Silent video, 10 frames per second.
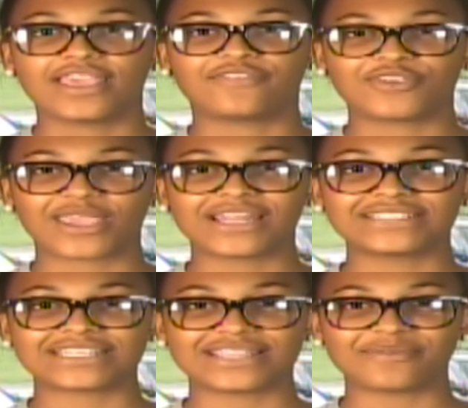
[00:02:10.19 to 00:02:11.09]
If you
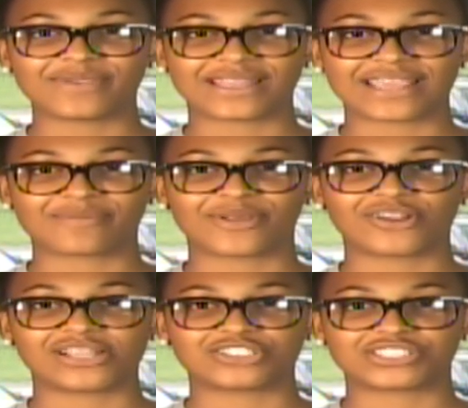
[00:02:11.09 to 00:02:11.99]
can't attend the meeting but
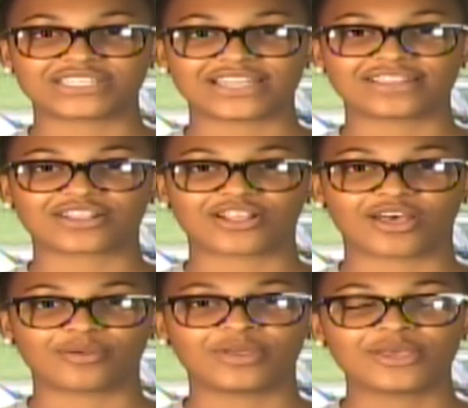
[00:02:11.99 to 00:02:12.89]
are interested in the
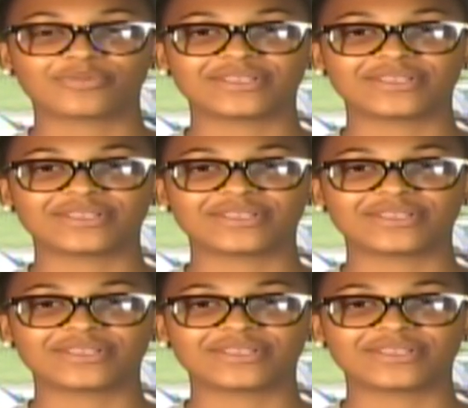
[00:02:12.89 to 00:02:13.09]
club,